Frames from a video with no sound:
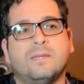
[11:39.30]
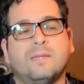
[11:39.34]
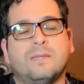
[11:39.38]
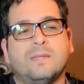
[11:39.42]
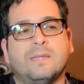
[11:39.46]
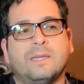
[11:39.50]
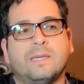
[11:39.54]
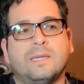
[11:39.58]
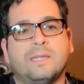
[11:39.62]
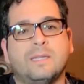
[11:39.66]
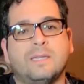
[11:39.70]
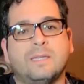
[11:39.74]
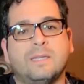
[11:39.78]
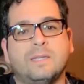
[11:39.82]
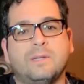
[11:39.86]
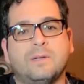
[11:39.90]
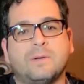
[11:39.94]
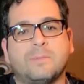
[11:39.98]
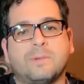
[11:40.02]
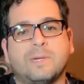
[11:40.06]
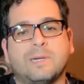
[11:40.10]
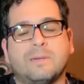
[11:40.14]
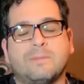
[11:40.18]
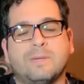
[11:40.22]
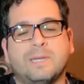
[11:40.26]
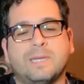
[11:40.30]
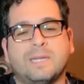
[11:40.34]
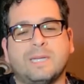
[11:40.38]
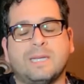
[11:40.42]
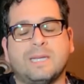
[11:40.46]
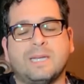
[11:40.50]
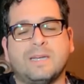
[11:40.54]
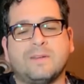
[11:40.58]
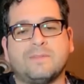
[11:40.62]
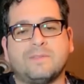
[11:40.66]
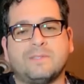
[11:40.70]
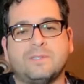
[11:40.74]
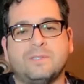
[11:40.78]
then you're probably going to
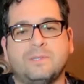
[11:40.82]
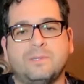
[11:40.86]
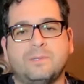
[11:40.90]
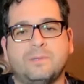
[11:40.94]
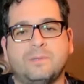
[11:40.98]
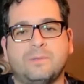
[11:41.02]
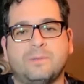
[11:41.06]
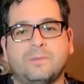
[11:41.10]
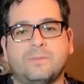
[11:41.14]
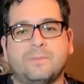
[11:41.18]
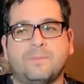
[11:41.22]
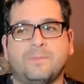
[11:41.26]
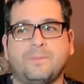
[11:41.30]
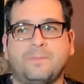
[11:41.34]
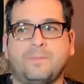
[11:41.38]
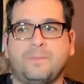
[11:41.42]
have to